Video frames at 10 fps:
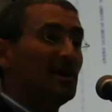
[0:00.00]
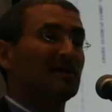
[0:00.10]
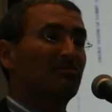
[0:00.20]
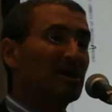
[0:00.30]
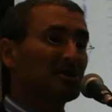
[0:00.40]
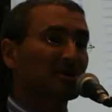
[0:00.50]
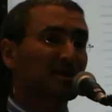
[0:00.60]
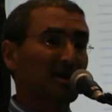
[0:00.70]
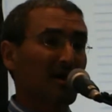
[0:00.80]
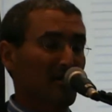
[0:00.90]
is
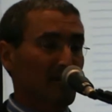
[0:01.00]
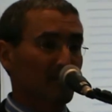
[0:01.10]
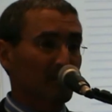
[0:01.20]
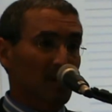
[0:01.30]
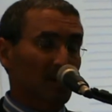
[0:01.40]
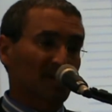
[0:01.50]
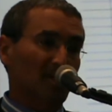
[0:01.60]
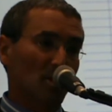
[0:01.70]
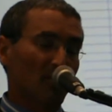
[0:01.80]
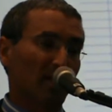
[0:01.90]
bunched together
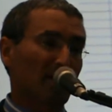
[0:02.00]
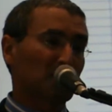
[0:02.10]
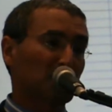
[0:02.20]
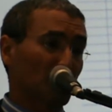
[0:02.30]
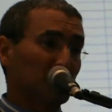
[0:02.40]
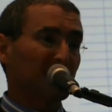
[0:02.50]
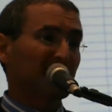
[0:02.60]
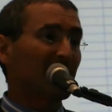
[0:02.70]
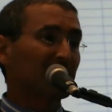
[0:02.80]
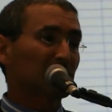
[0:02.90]
so that we get shorter
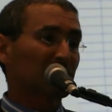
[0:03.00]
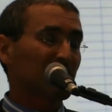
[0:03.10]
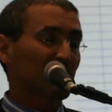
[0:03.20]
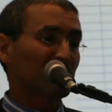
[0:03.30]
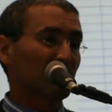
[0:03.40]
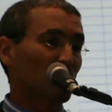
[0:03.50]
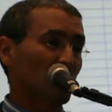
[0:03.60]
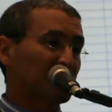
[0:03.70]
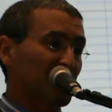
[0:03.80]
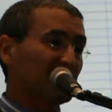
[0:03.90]
cycle times, more
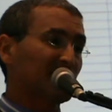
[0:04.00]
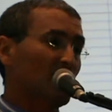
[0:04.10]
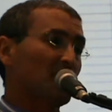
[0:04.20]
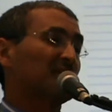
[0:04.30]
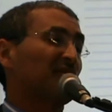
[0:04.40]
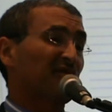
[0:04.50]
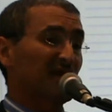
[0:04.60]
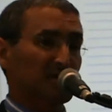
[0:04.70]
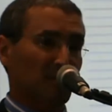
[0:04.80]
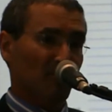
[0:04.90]
intense work to
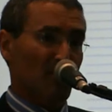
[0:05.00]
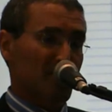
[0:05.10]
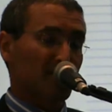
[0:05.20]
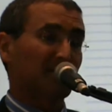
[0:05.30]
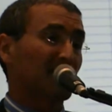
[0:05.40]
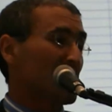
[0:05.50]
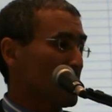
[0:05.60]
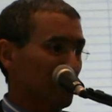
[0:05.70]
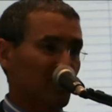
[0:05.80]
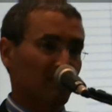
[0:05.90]
finish a product, get
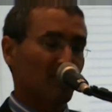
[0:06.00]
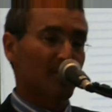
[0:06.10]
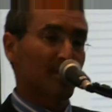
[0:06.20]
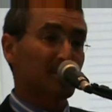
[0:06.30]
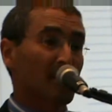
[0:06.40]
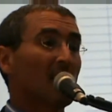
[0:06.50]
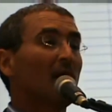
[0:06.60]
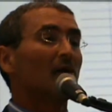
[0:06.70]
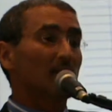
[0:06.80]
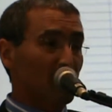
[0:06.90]
out of that product,
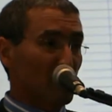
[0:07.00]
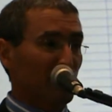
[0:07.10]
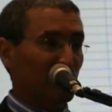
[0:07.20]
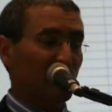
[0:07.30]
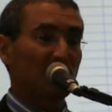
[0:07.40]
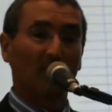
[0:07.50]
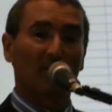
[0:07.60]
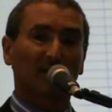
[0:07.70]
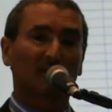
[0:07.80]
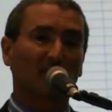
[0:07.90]
remove it from the
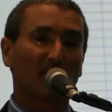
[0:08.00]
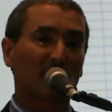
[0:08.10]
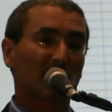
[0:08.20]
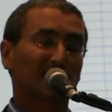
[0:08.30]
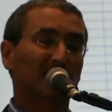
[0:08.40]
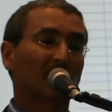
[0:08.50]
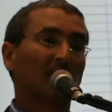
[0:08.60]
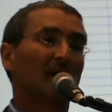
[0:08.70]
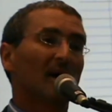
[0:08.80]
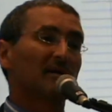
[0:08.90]
work in progress,
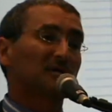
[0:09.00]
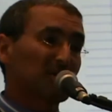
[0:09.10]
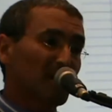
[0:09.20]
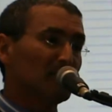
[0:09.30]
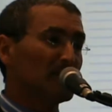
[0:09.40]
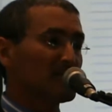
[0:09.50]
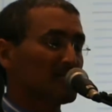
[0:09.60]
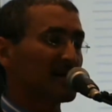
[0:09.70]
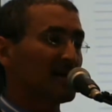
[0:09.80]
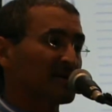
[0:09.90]
and generally the
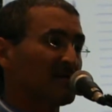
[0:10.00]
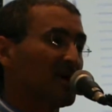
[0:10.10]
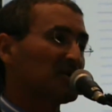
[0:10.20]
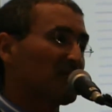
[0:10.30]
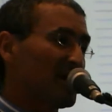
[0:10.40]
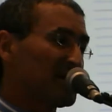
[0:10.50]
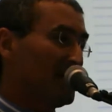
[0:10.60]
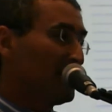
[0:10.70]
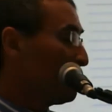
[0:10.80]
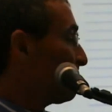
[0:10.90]
results are much
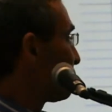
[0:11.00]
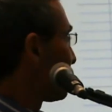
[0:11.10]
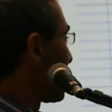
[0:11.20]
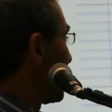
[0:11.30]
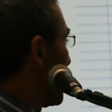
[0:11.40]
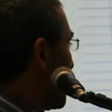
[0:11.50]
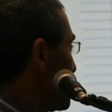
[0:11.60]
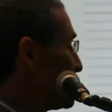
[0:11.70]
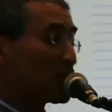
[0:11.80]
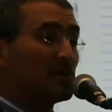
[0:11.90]
better.
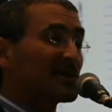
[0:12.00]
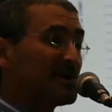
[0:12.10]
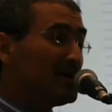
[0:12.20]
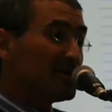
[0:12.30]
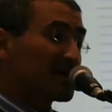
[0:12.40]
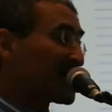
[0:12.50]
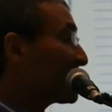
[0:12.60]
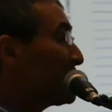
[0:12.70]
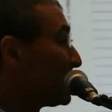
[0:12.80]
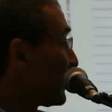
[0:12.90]
You can see that
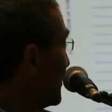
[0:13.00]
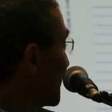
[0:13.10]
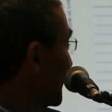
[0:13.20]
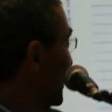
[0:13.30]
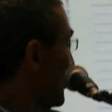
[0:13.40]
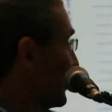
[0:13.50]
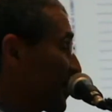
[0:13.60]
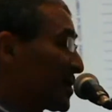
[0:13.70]
still the sequence